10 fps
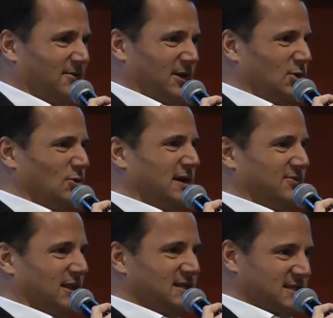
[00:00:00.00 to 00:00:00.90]
that you weren't
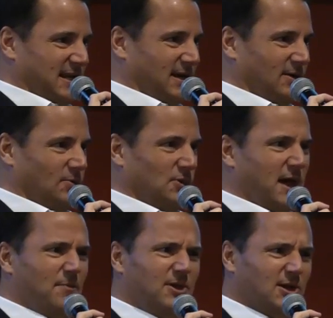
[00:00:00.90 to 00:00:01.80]
even listening, would
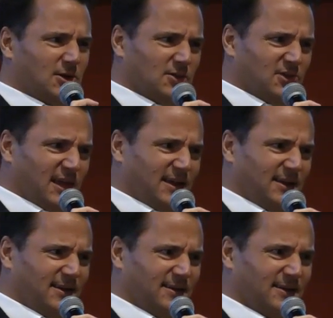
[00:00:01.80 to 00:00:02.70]
that be a good thing?